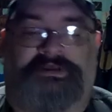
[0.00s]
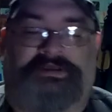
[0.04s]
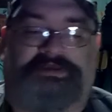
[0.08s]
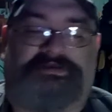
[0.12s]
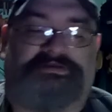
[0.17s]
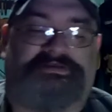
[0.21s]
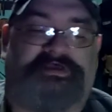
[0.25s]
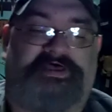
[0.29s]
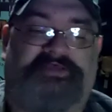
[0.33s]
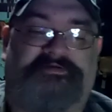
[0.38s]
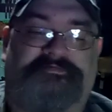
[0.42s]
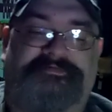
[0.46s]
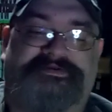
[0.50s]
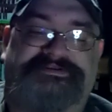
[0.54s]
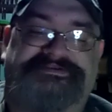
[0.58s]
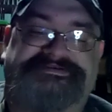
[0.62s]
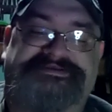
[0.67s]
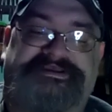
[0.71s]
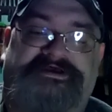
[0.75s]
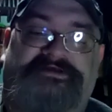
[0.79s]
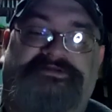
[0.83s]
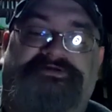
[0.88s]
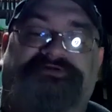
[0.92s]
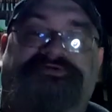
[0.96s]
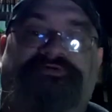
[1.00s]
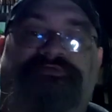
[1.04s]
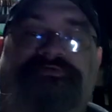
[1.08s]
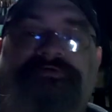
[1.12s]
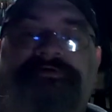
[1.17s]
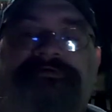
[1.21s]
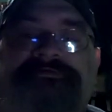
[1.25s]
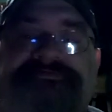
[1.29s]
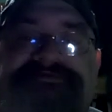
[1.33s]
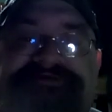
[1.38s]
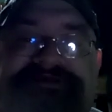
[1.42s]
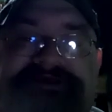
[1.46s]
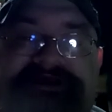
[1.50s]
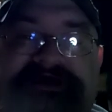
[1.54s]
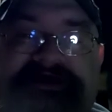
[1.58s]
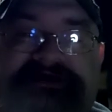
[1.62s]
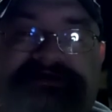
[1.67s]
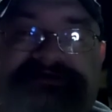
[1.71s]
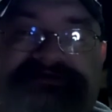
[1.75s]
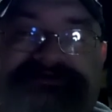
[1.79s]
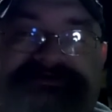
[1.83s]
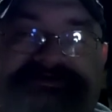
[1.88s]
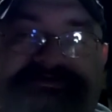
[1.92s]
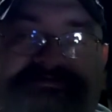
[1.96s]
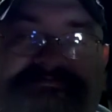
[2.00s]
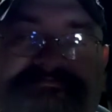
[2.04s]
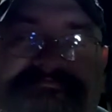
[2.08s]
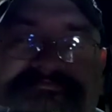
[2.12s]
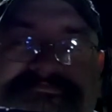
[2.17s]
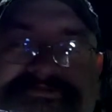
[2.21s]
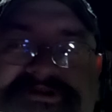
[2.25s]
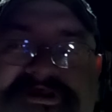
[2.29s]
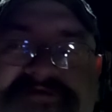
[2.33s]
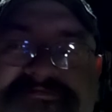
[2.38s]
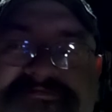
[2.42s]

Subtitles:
Leatherman Skeletal CX that I've